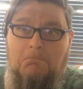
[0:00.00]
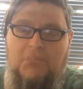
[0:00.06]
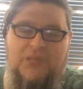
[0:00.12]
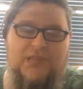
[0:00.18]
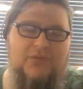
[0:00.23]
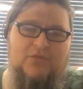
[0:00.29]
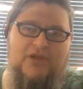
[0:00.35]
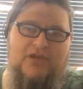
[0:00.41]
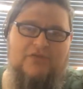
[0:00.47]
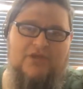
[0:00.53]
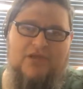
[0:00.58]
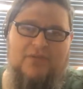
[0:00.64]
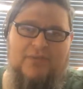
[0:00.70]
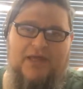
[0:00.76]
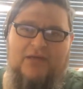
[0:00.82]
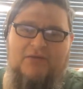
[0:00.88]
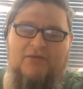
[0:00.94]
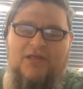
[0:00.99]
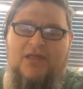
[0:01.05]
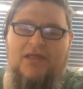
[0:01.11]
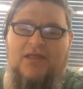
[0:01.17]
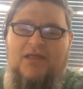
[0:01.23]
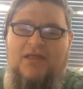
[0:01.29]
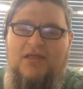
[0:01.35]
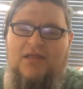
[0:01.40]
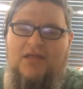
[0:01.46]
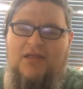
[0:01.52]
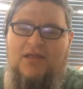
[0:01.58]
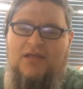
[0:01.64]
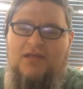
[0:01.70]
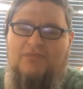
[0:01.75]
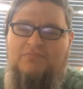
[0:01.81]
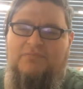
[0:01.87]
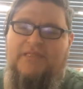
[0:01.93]
They won't ever come out.
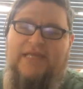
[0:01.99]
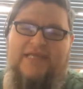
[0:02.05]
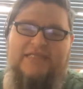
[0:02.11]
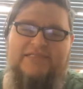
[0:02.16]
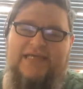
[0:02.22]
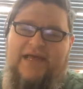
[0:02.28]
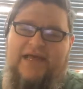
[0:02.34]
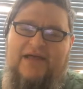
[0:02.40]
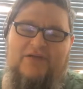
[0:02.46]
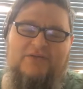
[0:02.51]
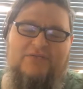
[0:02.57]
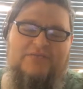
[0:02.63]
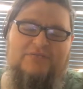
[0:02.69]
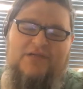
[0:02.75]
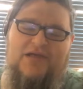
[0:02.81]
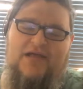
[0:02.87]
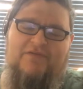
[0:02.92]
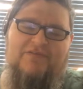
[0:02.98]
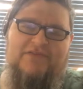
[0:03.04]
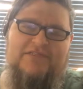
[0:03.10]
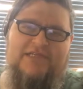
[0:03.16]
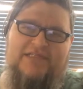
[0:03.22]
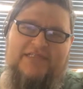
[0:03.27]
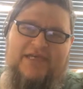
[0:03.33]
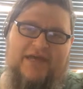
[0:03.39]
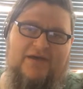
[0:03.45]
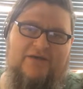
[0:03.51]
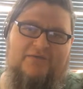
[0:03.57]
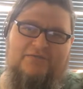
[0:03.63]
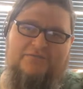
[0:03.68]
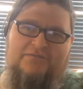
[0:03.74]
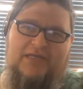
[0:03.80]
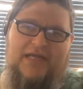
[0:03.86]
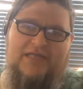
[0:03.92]
Um, but yeah, Tau, obviously Tau.
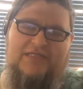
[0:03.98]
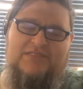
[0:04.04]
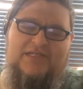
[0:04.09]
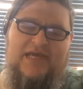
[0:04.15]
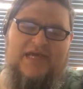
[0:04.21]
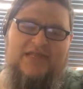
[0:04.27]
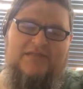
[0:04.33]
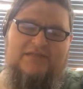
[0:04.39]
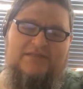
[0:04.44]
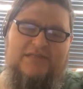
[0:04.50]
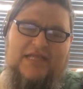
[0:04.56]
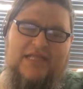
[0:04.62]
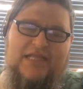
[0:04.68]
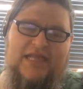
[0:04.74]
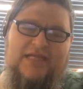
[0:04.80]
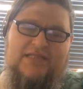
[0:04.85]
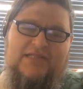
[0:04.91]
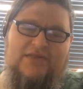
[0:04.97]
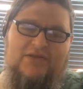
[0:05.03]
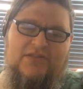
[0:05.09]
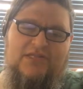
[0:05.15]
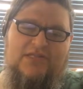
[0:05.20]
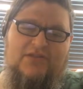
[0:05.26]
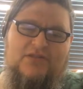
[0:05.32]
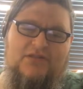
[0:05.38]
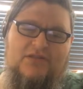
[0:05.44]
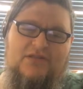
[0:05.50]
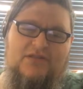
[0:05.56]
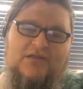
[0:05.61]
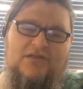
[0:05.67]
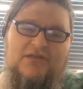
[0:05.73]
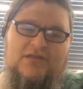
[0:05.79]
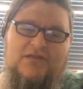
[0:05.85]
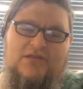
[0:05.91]
I just I, I like their little
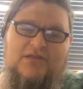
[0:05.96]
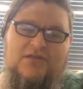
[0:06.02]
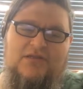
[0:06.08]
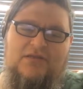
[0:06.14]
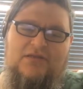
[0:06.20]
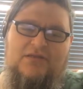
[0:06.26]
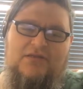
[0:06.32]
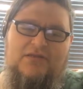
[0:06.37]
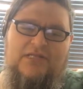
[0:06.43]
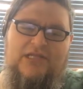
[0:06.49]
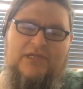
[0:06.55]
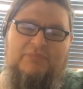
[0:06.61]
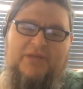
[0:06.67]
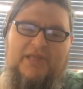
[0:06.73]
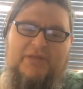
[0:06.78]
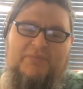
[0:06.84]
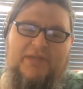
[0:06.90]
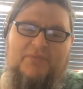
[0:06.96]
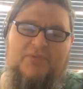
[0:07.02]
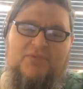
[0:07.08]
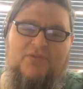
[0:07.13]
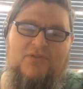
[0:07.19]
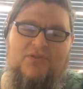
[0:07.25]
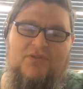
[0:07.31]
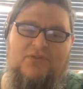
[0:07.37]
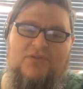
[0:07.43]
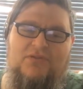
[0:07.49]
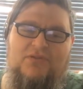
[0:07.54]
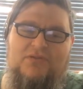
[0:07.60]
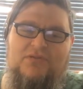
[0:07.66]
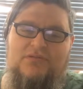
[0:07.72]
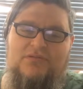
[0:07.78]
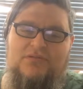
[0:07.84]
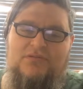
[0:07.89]
little bitty people,
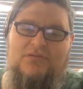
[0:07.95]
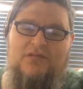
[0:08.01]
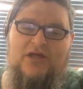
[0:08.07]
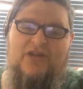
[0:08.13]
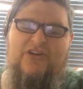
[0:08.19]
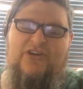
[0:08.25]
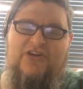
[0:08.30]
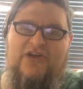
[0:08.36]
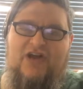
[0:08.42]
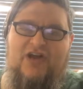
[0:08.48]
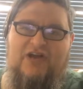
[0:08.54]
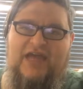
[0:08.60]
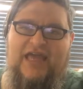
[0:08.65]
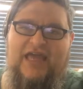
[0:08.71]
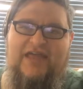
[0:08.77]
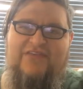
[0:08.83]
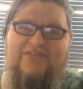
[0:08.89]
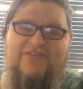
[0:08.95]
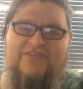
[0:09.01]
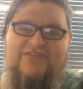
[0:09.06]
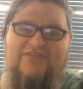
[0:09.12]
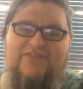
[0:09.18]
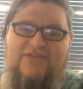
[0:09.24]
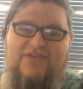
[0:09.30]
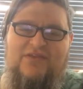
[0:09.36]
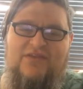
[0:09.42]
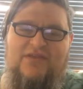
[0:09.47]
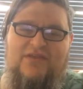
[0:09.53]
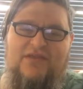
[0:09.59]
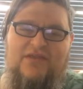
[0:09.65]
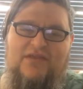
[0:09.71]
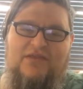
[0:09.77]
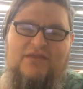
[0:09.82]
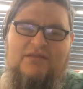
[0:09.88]
underdog esques,
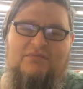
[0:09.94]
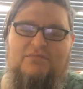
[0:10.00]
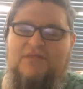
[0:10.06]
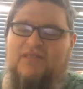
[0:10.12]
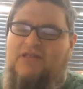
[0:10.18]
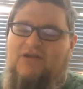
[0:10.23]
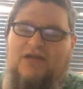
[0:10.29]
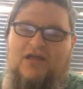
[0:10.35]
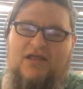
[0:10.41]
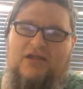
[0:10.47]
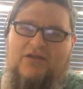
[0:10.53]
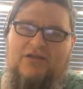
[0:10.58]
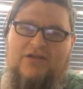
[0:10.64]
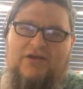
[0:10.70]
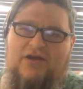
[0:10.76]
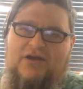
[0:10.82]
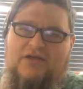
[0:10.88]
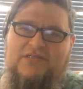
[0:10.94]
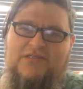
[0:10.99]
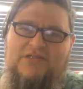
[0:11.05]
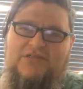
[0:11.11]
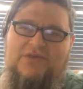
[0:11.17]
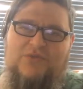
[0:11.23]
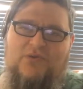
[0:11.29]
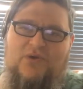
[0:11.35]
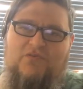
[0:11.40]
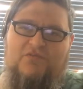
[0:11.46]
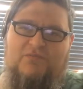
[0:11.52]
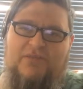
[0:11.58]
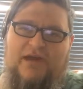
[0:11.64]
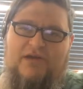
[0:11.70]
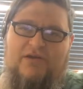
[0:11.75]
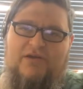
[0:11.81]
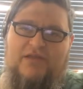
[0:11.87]
but they're not underdogs. They're too
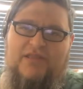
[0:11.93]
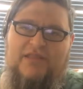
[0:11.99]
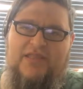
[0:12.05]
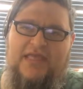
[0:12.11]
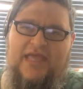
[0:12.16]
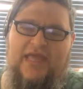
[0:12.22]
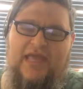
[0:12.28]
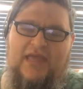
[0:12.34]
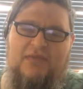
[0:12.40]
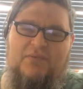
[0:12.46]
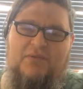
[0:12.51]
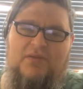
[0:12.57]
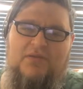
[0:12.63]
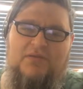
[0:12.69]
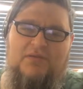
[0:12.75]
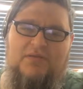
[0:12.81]
overpowered in the game.